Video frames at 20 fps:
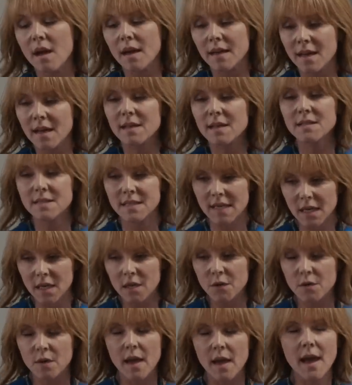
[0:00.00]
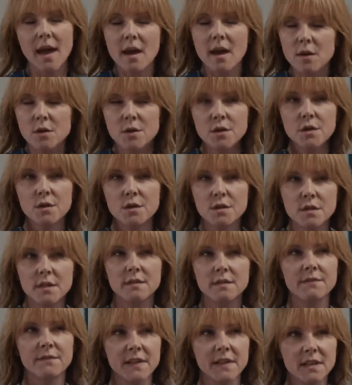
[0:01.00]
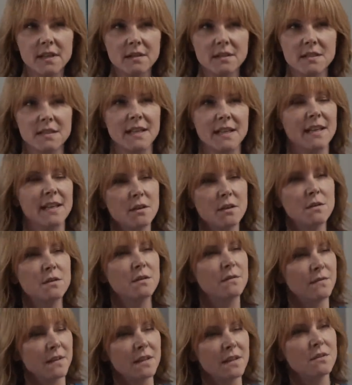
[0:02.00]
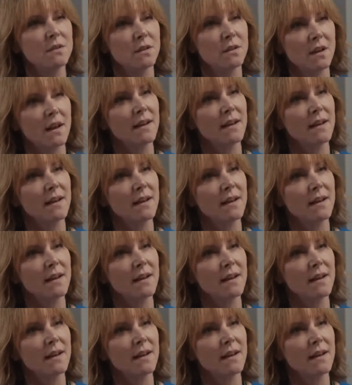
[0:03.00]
I can't tell you how good it feels to hear you defend her